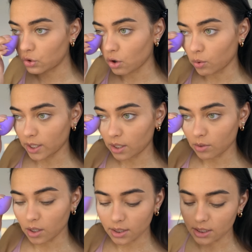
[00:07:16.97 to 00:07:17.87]
go
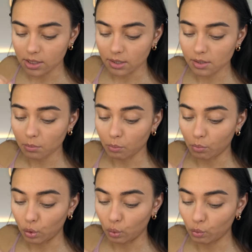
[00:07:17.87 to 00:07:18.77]
anywhere and it doesn't
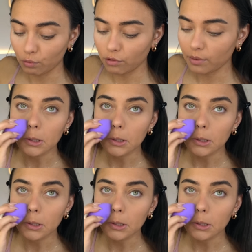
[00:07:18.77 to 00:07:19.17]
move.